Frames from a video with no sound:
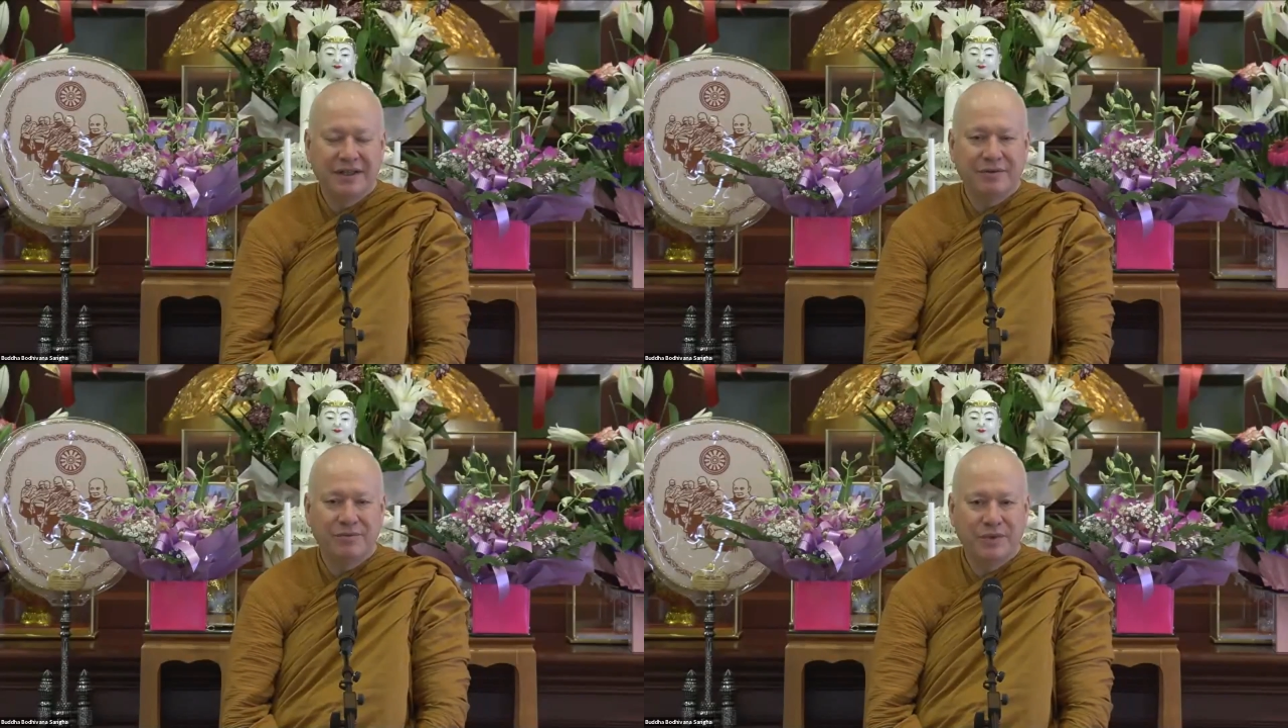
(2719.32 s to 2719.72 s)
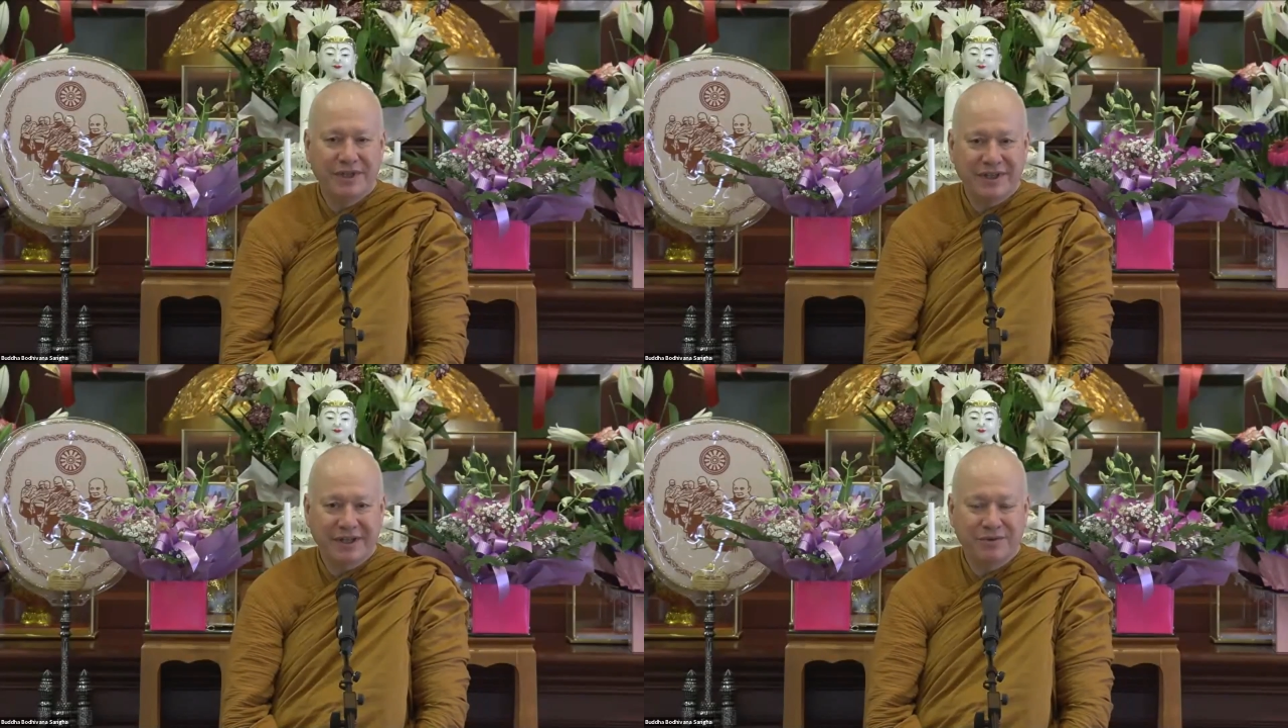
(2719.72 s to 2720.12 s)

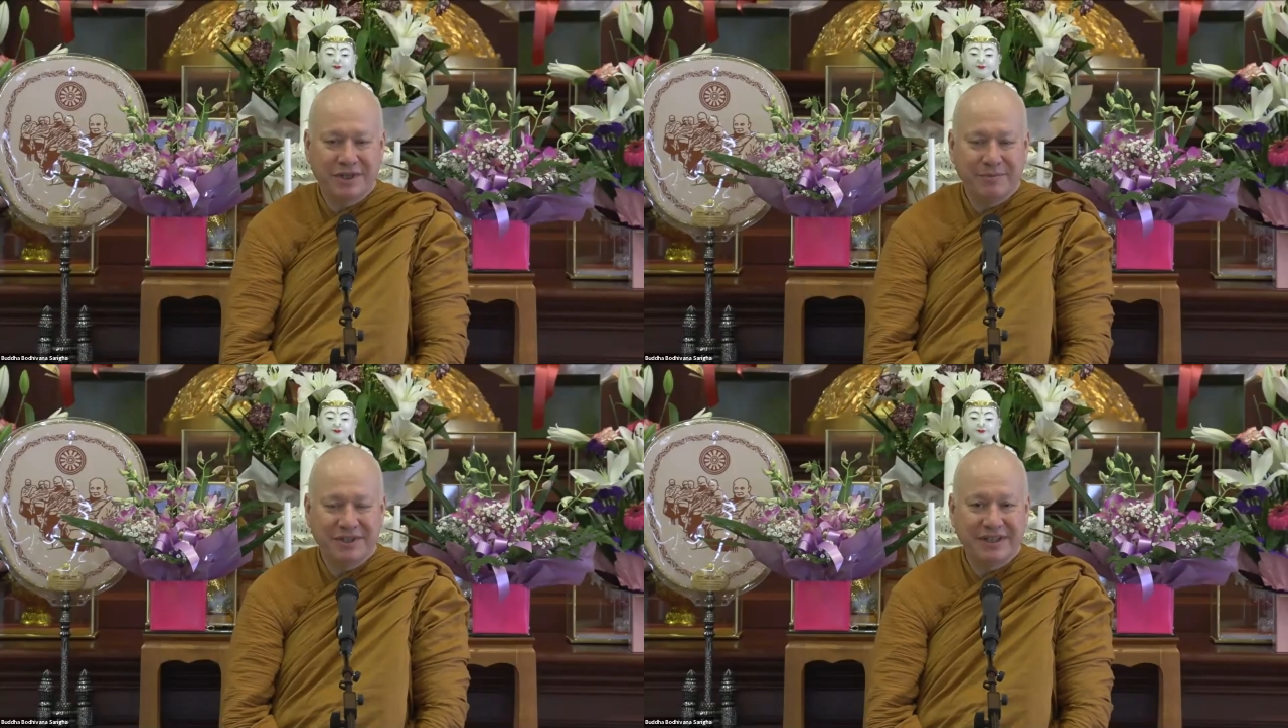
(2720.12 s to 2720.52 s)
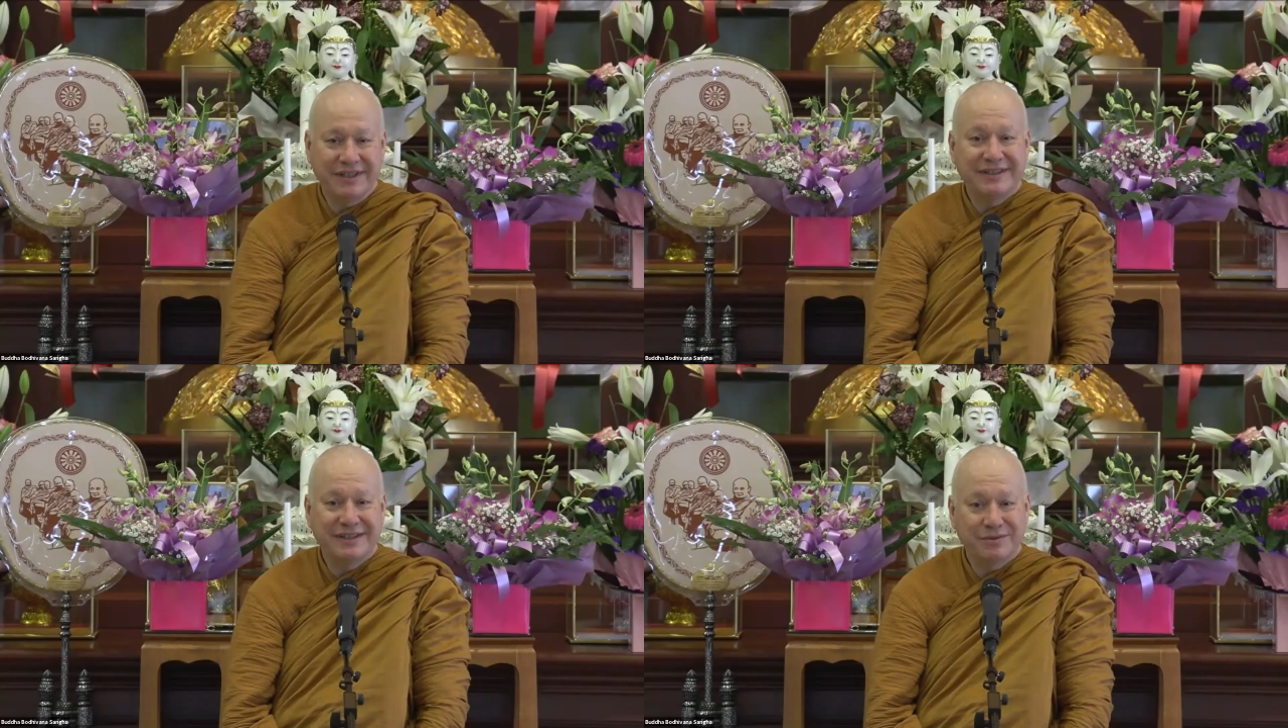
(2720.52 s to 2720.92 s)
with equanimity.
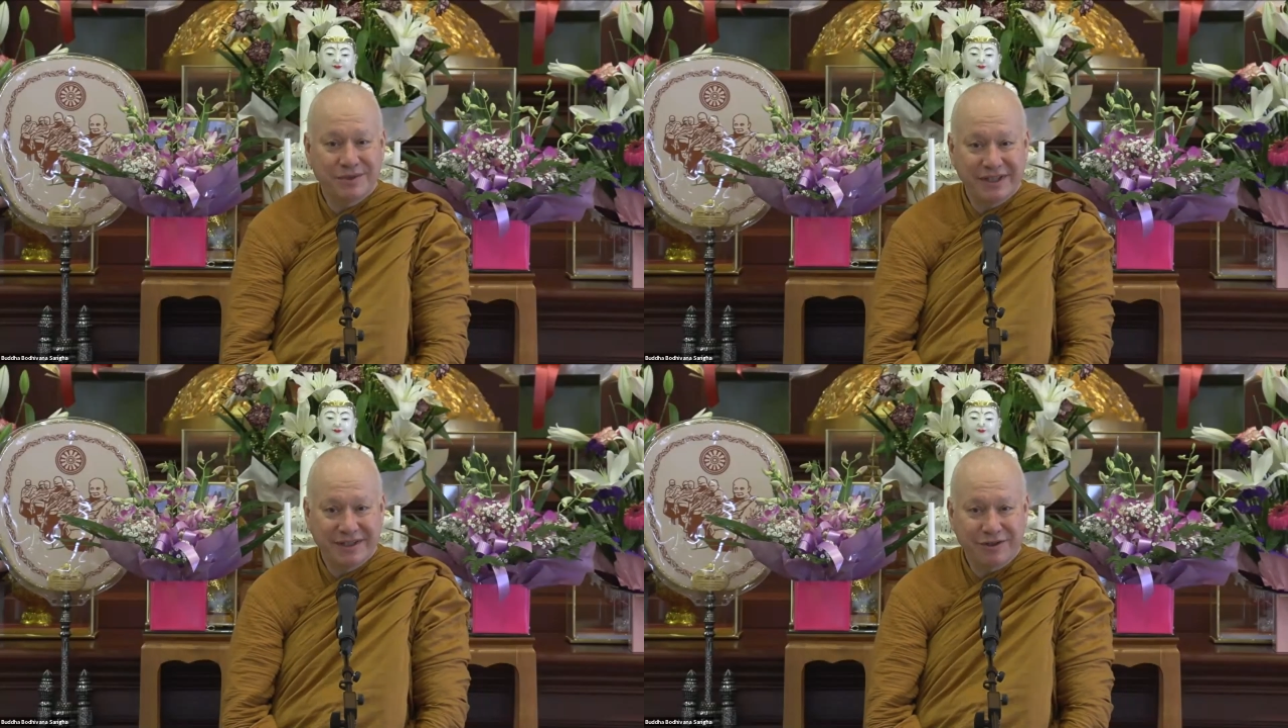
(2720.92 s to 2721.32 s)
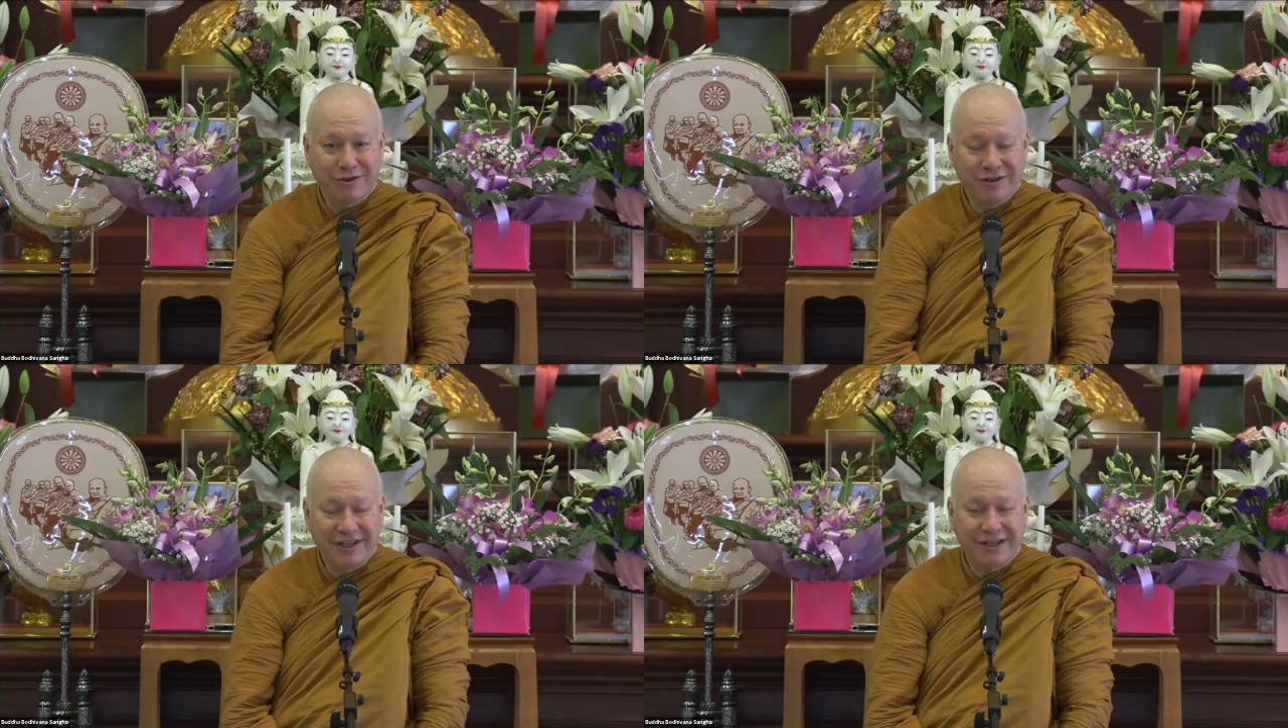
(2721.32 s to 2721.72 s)
This is where
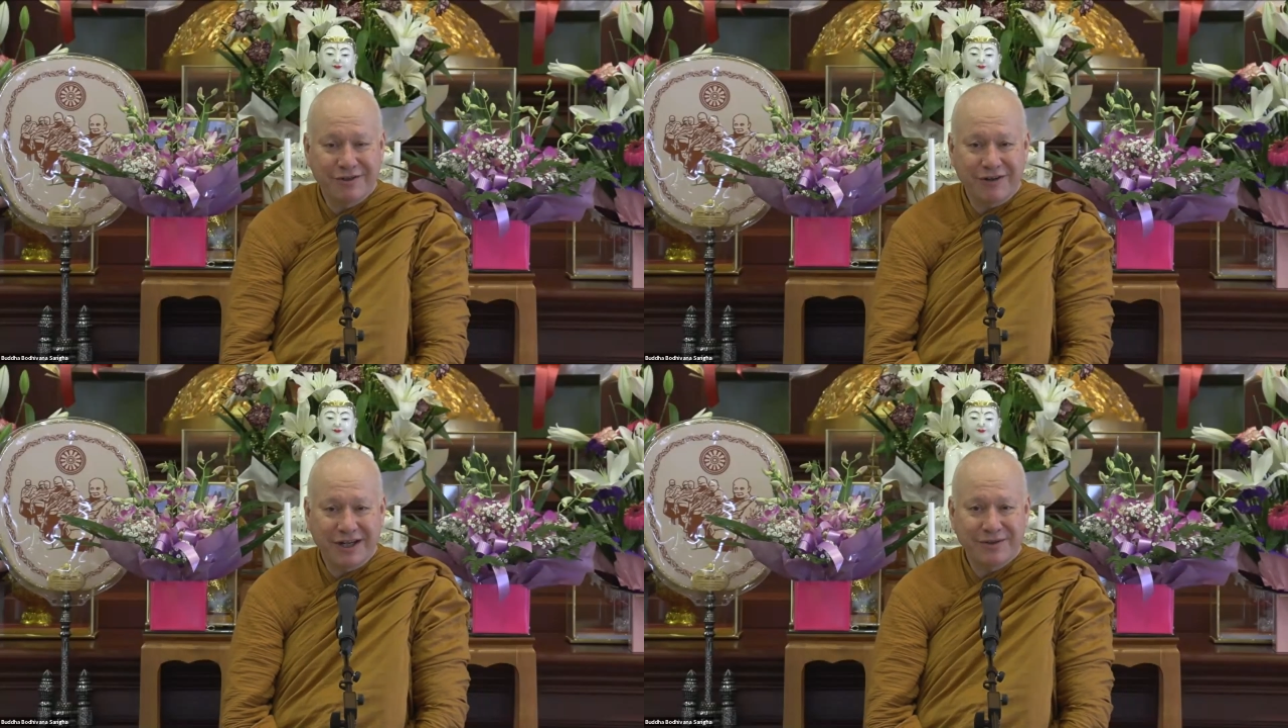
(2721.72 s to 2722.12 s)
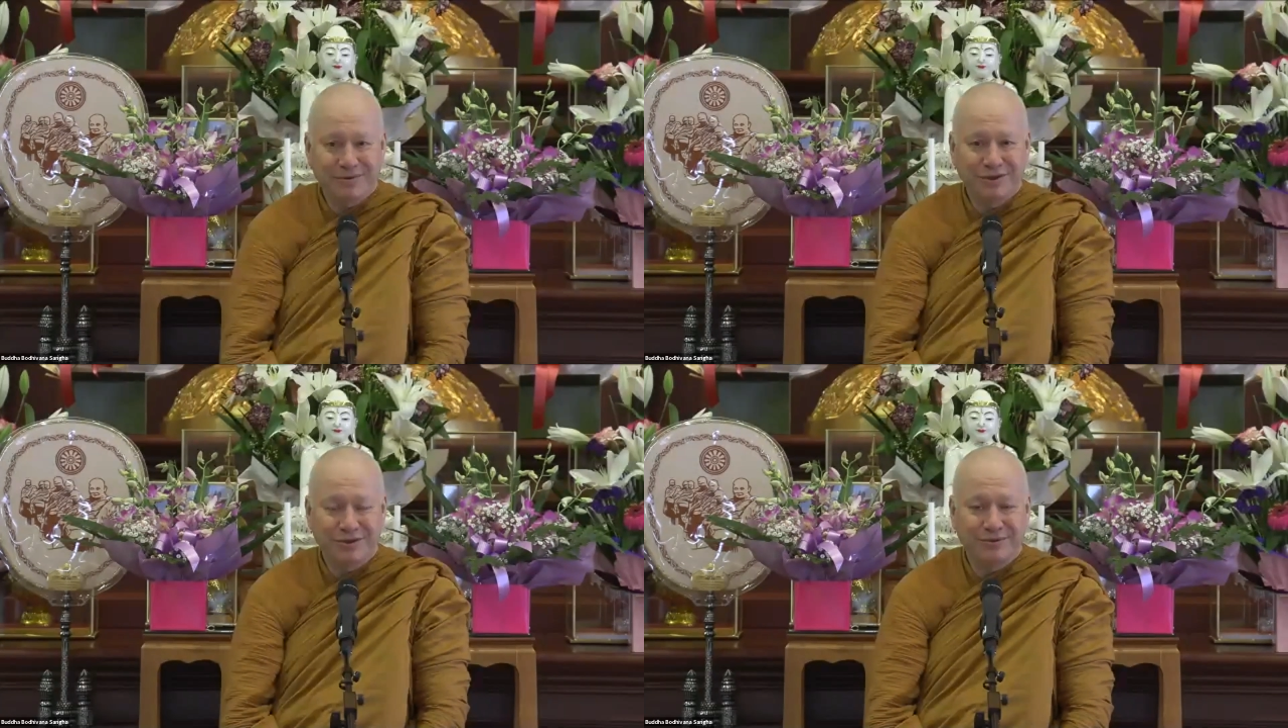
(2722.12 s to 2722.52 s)
it
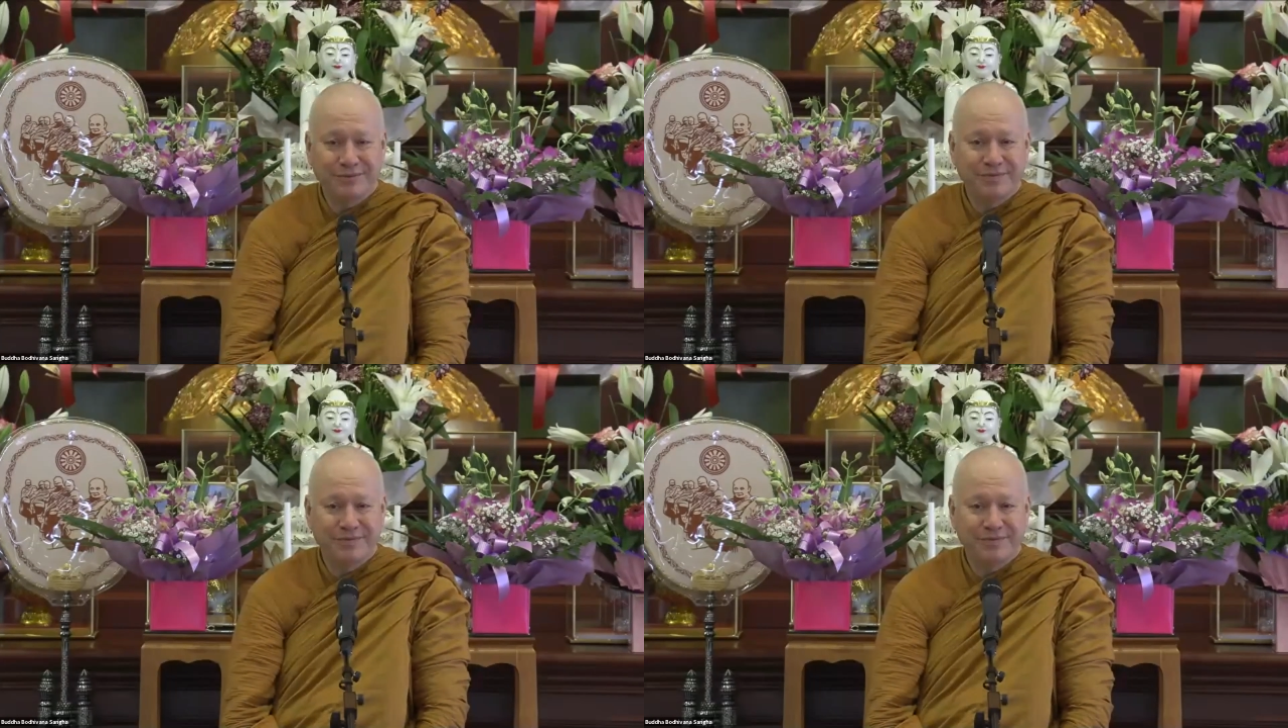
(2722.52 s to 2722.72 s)
grounds you